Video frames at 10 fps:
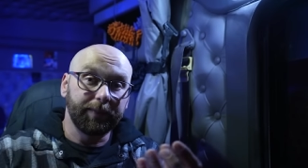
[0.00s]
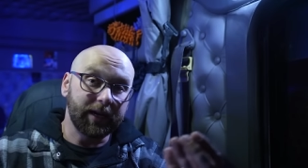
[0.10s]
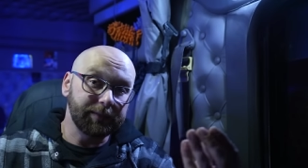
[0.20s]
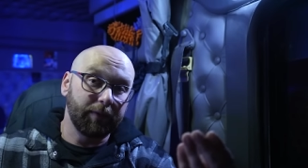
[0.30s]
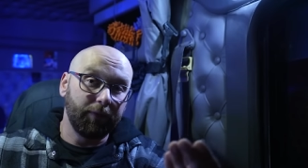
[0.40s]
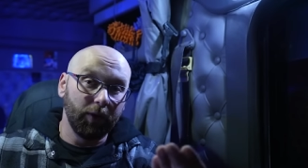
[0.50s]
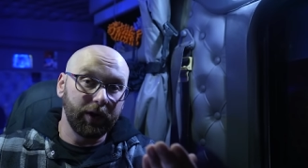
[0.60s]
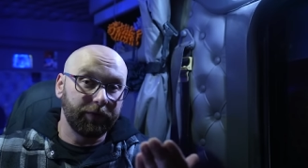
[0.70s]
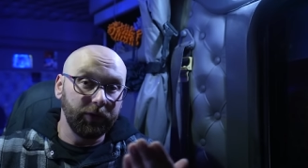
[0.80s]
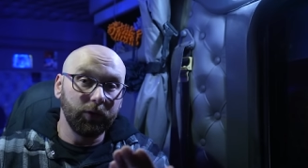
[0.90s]
because before
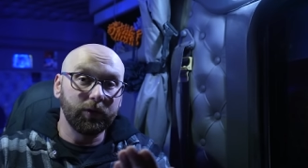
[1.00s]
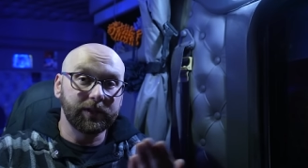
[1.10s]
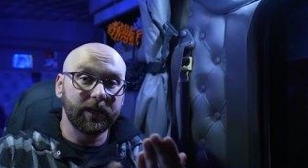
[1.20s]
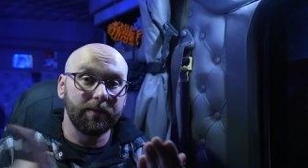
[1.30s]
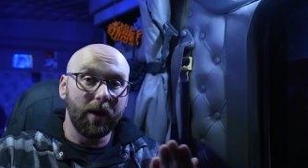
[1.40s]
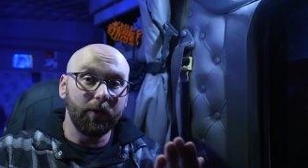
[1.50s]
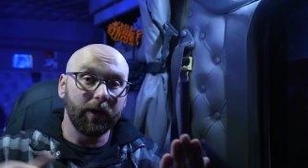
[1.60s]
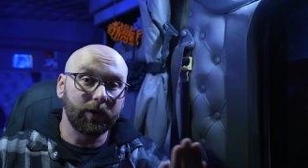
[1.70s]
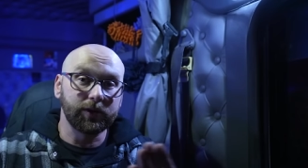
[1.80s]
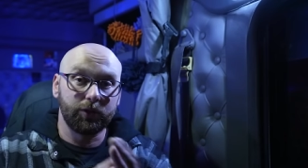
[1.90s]
your fuel goes into the motor,
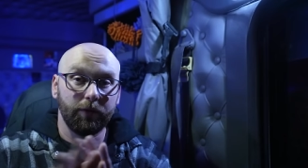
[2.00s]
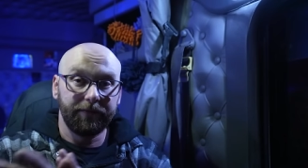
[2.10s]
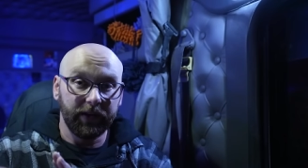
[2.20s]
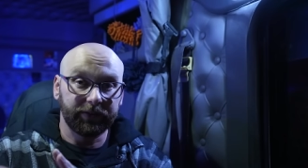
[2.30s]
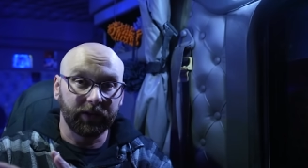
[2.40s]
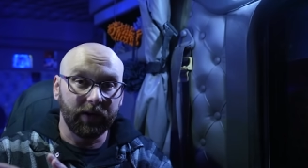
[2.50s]
it goes through a filter,